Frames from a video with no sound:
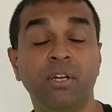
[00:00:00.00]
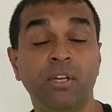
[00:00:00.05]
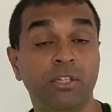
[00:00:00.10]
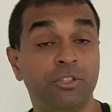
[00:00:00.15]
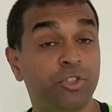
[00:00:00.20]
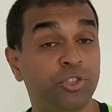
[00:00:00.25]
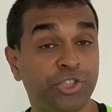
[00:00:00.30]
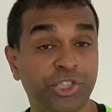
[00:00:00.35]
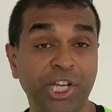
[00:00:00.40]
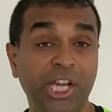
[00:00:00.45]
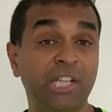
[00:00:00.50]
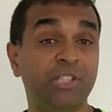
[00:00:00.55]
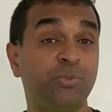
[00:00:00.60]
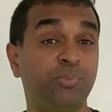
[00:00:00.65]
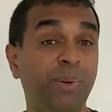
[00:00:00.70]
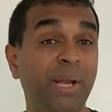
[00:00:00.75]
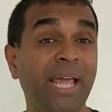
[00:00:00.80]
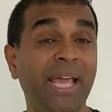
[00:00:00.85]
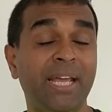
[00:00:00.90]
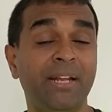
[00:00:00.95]
So Chad's
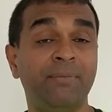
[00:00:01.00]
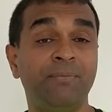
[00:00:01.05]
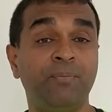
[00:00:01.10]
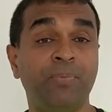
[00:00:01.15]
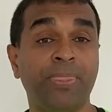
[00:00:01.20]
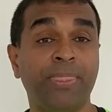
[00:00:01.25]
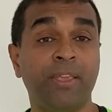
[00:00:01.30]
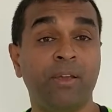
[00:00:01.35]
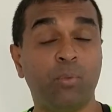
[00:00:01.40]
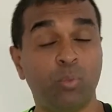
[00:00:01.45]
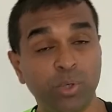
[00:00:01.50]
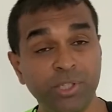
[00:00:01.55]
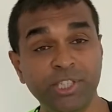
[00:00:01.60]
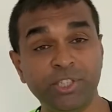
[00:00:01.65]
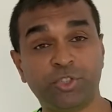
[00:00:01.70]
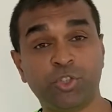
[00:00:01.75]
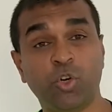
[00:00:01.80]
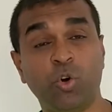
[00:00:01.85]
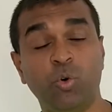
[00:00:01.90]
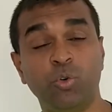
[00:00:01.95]
plan with
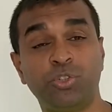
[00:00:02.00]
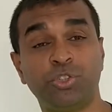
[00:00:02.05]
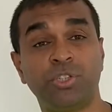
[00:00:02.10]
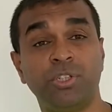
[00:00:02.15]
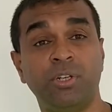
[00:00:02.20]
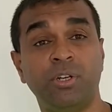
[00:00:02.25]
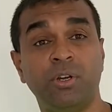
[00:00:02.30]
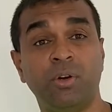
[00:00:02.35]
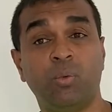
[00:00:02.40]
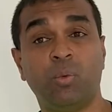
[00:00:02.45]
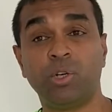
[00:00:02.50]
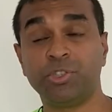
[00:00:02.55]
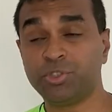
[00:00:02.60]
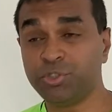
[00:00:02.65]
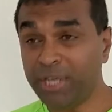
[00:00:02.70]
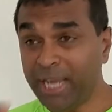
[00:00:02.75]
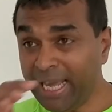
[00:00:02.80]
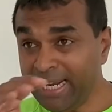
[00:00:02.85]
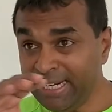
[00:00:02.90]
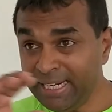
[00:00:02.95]
his coach was
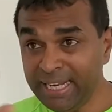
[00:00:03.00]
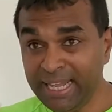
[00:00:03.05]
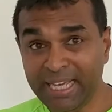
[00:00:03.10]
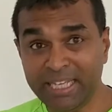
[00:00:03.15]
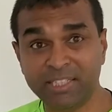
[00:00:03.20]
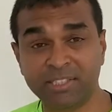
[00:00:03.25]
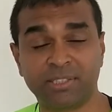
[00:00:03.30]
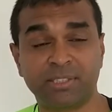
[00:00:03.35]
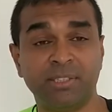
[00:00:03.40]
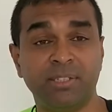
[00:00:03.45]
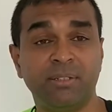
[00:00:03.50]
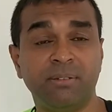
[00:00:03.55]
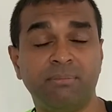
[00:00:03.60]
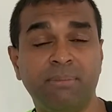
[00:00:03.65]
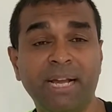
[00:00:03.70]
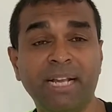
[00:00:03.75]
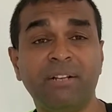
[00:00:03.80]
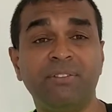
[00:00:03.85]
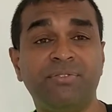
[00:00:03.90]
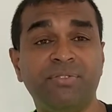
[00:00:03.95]
to analyze
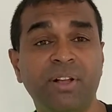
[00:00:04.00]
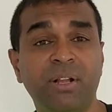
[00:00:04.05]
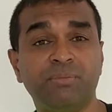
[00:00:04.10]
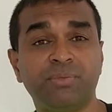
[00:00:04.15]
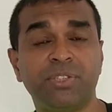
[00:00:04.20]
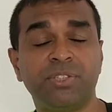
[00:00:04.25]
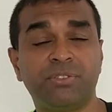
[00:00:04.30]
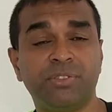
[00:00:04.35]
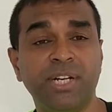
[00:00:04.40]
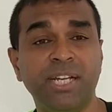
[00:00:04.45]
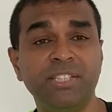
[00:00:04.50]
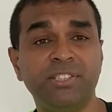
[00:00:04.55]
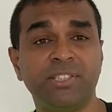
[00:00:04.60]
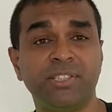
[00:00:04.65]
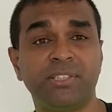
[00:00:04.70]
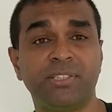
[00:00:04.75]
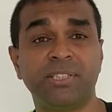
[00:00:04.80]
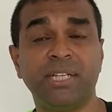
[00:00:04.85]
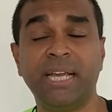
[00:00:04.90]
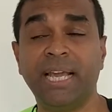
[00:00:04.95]
Michael Phelps's
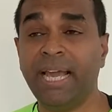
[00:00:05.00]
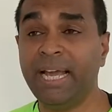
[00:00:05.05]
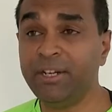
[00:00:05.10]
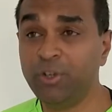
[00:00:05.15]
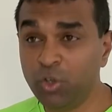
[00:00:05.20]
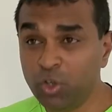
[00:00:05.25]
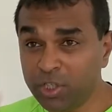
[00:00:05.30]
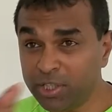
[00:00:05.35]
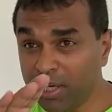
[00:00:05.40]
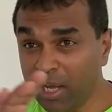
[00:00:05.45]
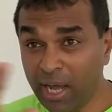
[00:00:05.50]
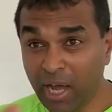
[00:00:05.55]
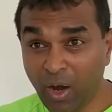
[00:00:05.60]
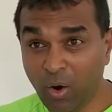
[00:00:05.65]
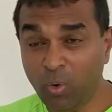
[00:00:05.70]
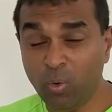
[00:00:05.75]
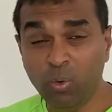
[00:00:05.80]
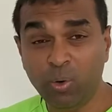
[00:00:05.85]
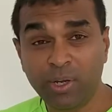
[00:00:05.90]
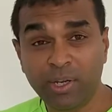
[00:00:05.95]
races and look at
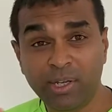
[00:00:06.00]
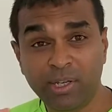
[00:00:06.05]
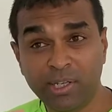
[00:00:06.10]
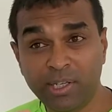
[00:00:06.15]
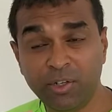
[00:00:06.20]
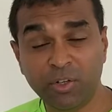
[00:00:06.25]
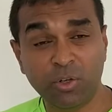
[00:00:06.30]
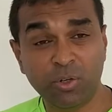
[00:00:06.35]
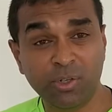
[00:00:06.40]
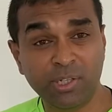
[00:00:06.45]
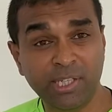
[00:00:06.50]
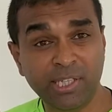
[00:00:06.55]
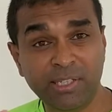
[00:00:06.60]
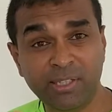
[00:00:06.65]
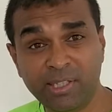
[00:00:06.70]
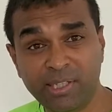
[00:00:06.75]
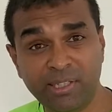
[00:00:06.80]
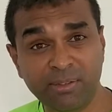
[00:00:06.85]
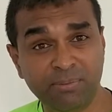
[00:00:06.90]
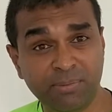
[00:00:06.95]
how, you know,
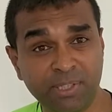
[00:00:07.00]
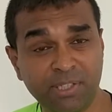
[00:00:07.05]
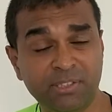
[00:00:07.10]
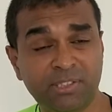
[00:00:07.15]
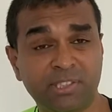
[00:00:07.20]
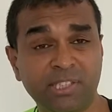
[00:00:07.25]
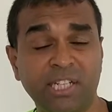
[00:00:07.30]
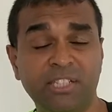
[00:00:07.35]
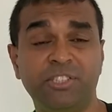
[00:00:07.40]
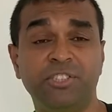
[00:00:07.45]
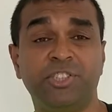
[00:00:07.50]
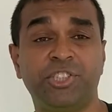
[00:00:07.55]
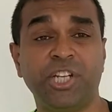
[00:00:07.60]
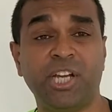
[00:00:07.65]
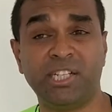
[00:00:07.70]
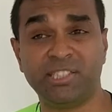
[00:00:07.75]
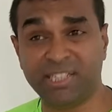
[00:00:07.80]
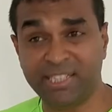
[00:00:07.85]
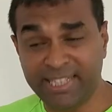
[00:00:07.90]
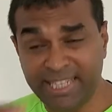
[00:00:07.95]
he
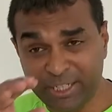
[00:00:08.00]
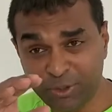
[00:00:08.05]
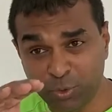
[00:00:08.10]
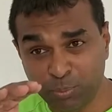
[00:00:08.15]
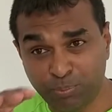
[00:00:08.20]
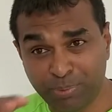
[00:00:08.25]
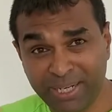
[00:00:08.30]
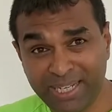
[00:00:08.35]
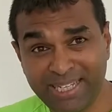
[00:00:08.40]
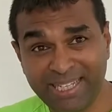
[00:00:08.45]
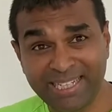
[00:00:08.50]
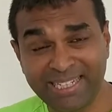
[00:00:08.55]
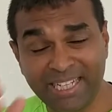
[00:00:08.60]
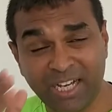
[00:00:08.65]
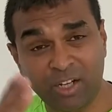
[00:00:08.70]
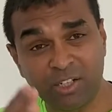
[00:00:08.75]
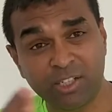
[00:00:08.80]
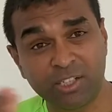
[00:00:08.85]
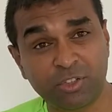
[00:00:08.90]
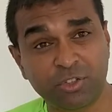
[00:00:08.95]
strategized, and they had to break it
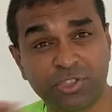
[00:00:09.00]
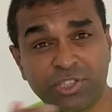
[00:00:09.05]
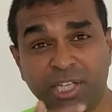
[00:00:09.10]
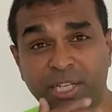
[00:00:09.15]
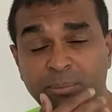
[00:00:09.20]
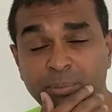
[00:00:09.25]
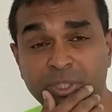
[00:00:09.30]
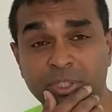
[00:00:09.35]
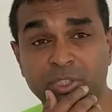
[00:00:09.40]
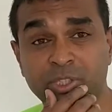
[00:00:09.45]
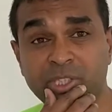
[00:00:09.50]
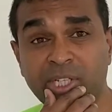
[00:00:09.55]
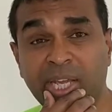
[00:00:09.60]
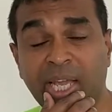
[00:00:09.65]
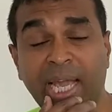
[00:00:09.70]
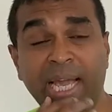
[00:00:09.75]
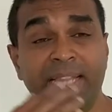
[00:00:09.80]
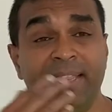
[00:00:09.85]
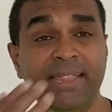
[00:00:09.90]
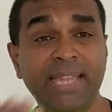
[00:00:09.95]
down into segments.
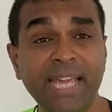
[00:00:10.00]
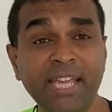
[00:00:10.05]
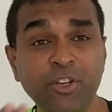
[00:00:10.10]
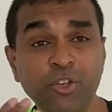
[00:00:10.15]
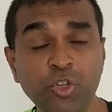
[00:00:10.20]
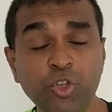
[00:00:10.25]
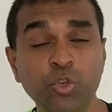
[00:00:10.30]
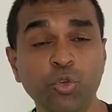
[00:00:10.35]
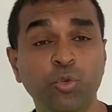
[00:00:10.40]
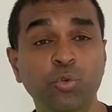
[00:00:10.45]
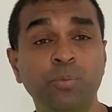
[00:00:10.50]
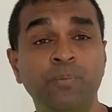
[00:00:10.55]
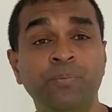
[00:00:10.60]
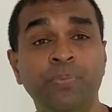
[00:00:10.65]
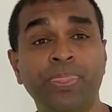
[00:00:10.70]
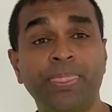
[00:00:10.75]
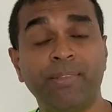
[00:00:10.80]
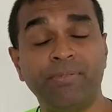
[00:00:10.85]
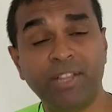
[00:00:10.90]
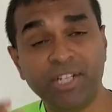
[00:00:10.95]
And they knew
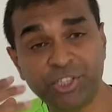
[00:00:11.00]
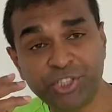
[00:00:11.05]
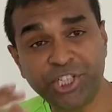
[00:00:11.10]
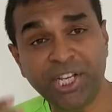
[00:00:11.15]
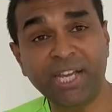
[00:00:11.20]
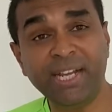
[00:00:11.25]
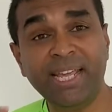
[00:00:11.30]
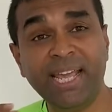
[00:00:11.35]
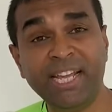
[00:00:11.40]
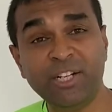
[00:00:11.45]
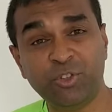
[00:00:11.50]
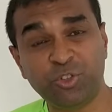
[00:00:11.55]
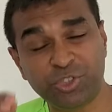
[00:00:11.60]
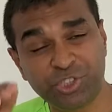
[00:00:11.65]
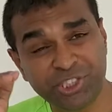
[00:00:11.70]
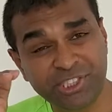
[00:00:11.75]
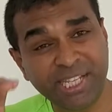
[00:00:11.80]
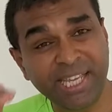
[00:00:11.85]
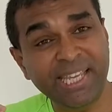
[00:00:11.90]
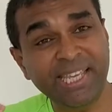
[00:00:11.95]
that Chad had to
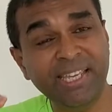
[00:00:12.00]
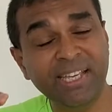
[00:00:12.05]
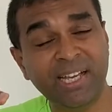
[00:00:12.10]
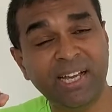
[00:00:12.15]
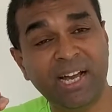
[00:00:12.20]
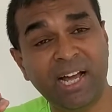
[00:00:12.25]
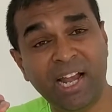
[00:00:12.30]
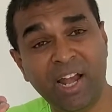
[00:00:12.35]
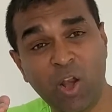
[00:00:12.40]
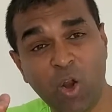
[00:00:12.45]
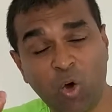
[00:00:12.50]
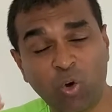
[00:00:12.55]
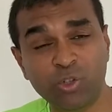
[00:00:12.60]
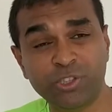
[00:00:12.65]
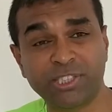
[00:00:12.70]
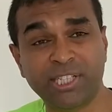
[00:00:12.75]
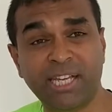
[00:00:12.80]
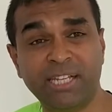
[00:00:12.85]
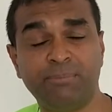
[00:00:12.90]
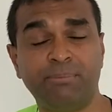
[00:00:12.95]
stay
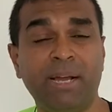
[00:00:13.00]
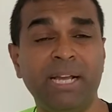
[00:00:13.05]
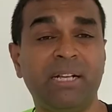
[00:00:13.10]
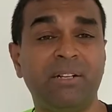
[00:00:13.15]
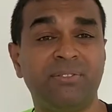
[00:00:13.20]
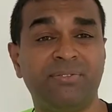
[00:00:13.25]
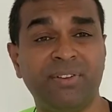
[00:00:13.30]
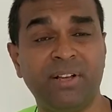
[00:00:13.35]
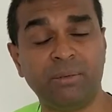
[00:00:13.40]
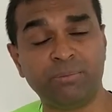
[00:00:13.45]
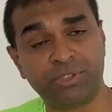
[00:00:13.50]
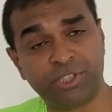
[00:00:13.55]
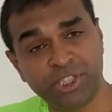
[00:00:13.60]
alongside Michael Phelps,